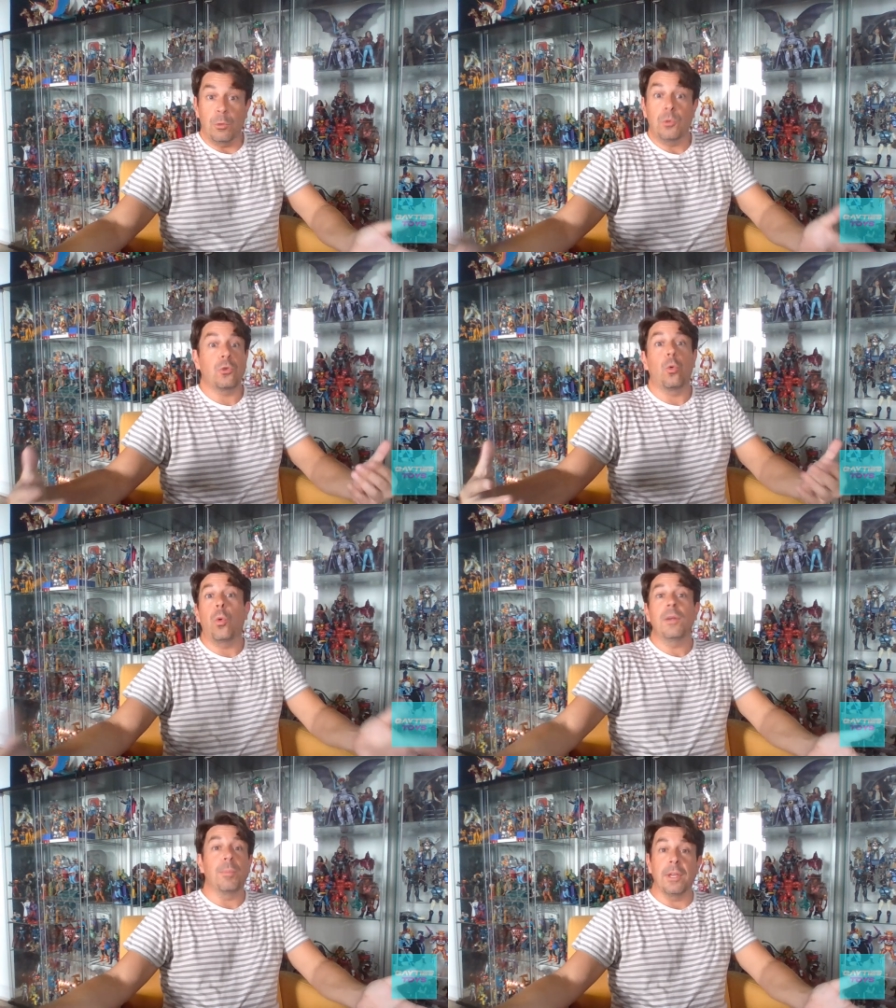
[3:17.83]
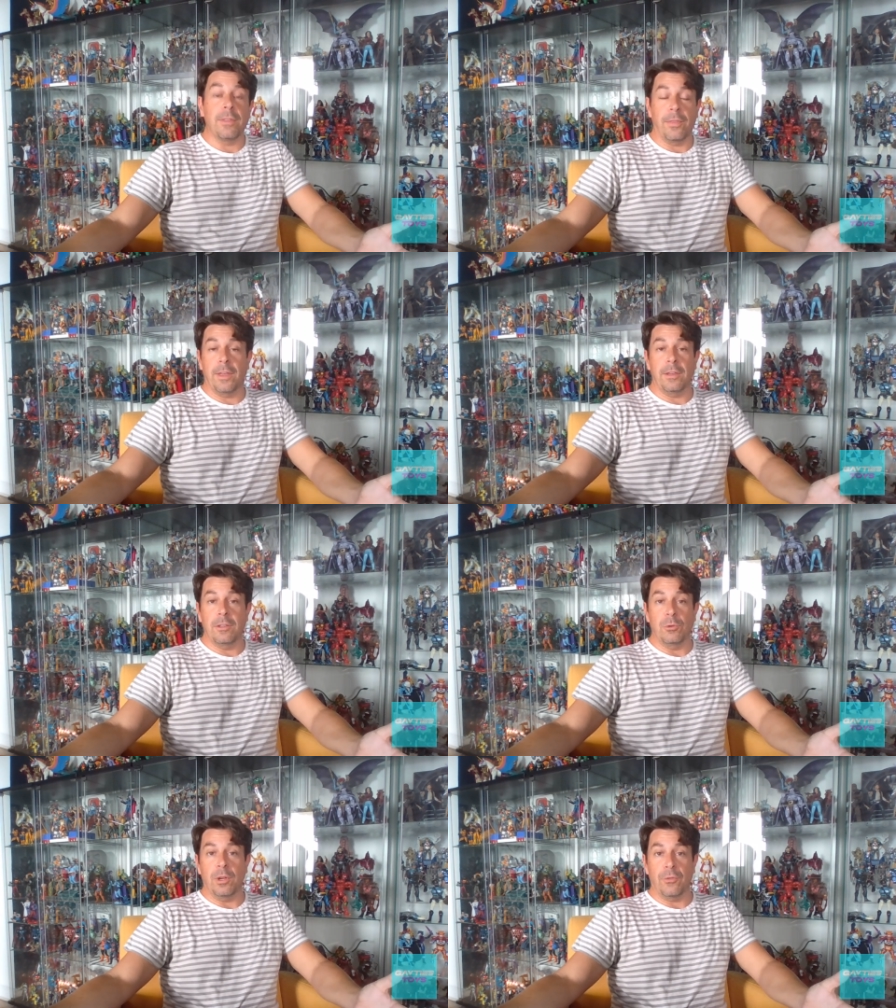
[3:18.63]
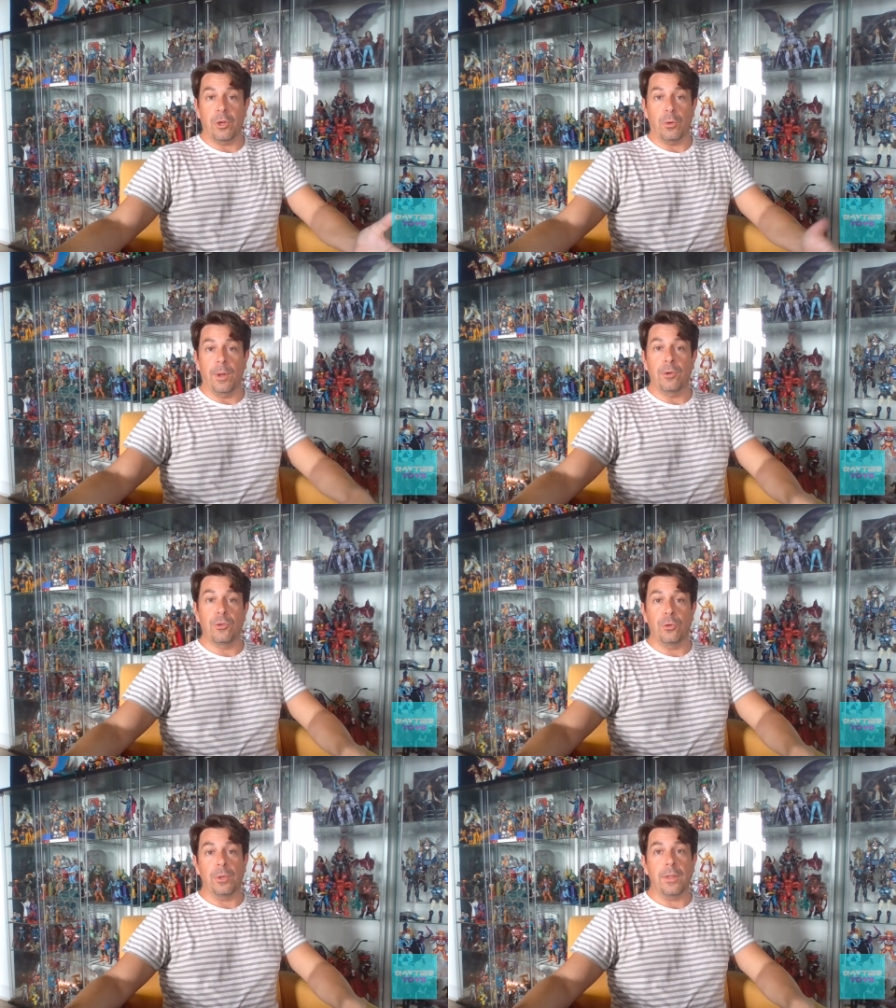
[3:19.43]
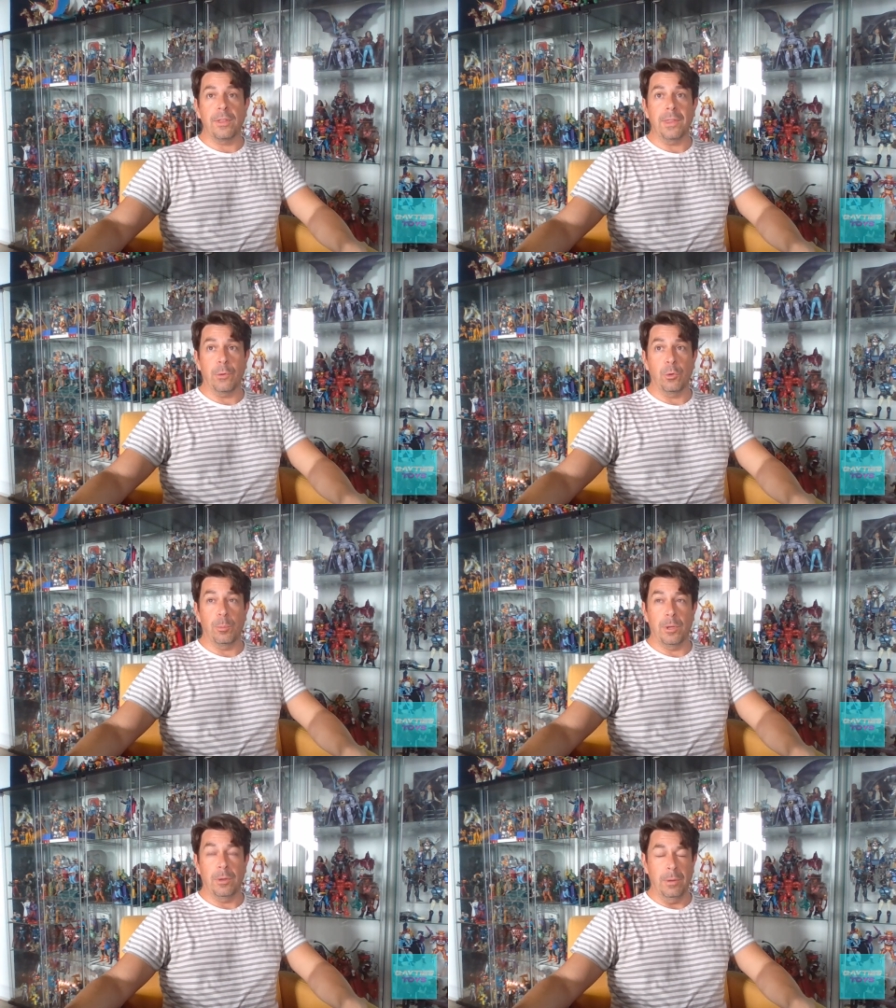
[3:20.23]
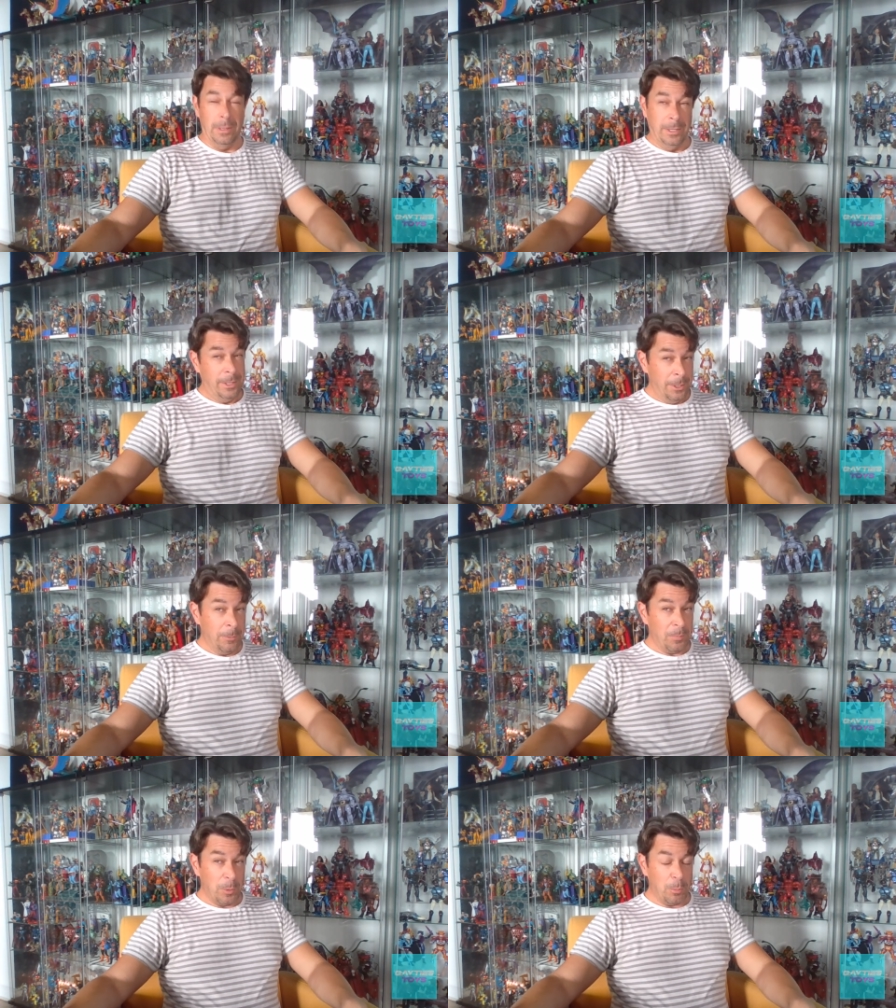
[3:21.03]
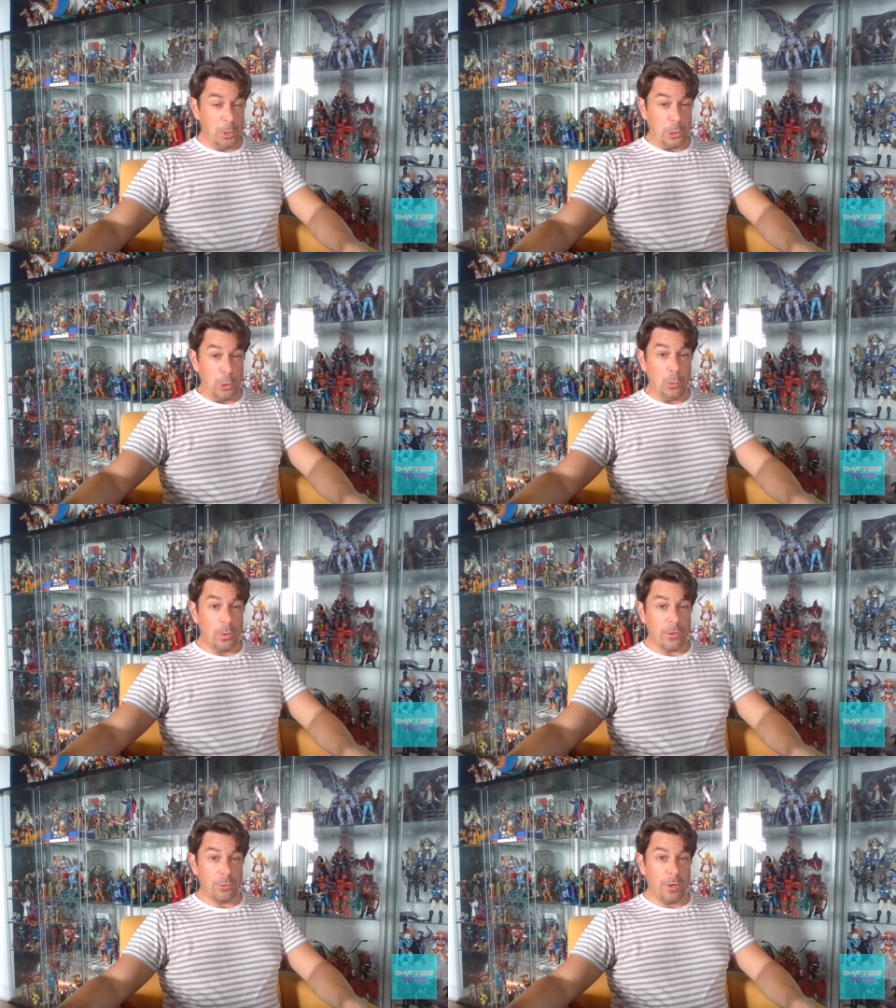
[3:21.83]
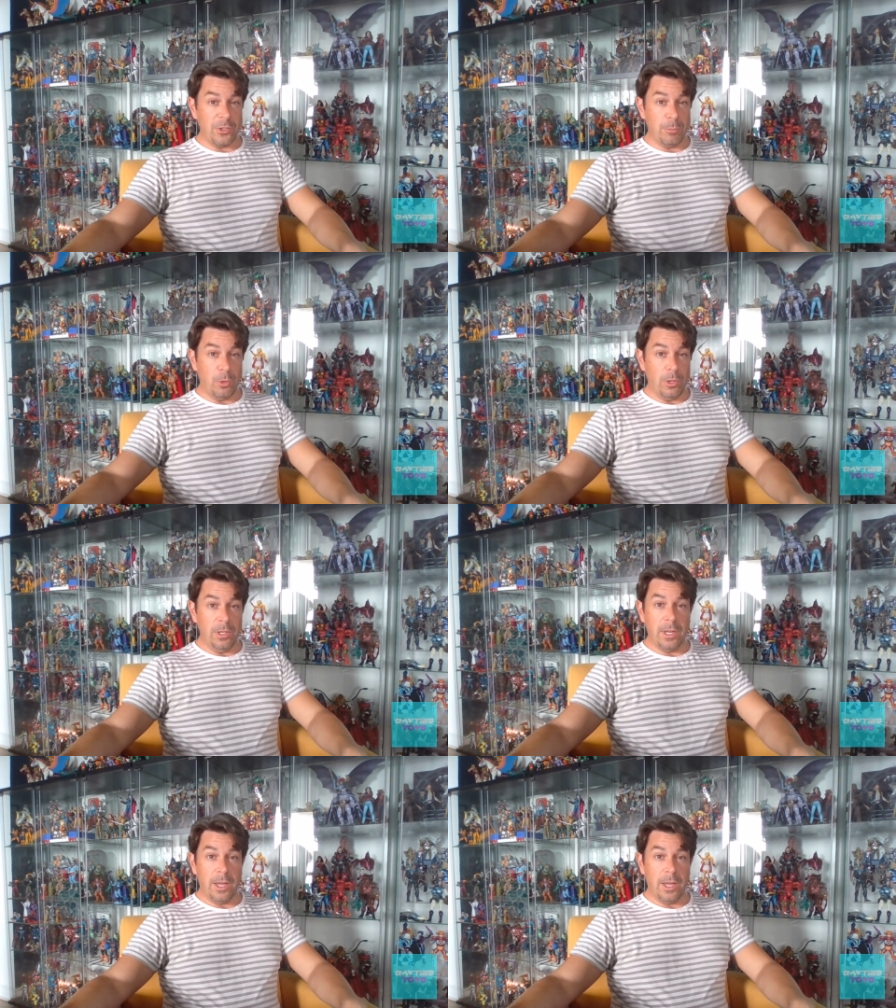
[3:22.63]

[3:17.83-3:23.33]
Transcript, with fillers: There was quite a bit that they you know never got around to, and I think they would have been pretty low on the scratching pole.